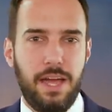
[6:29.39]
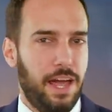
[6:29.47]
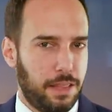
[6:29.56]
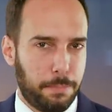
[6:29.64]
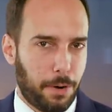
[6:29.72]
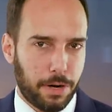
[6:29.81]

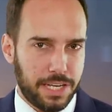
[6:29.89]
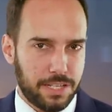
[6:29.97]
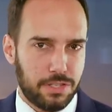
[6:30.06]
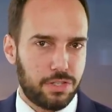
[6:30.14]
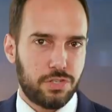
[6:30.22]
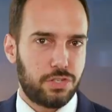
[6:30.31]
And the party
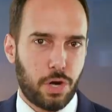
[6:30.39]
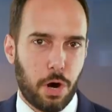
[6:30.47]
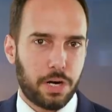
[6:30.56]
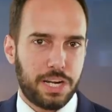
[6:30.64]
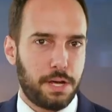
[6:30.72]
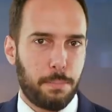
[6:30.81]
isn't just
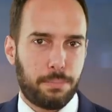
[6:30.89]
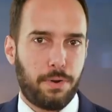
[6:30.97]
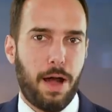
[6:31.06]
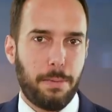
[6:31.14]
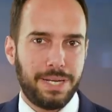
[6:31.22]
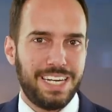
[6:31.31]
targeting
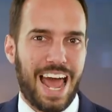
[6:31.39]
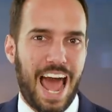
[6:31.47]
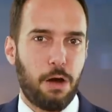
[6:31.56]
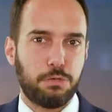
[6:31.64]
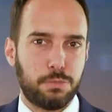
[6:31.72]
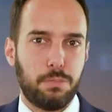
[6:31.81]
prominent,
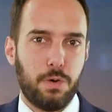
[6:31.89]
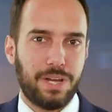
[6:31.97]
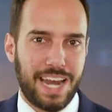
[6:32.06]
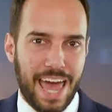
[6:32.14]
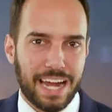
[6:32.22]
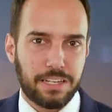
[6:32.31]

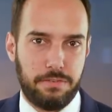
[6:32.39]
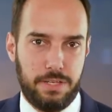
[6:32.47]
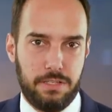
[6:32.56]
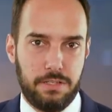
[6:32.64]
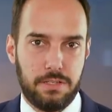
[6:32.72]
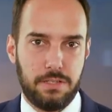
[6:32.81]
outspoken
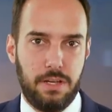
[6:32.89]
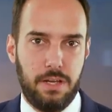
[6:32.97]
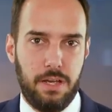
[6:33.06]
activists.